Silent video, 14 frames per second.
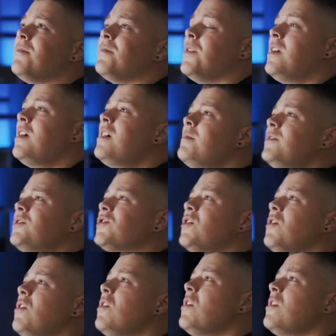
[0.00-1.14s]
from the
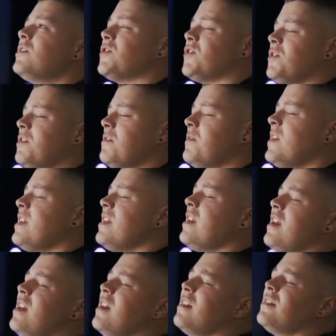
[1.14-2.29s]
source of
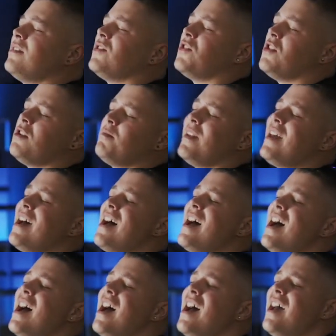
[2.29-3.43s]
its
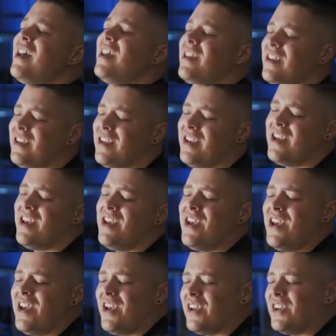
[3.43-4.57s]
supply.
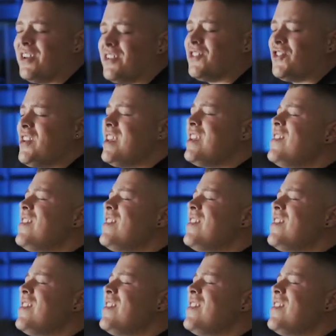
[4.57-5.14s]
'Cause in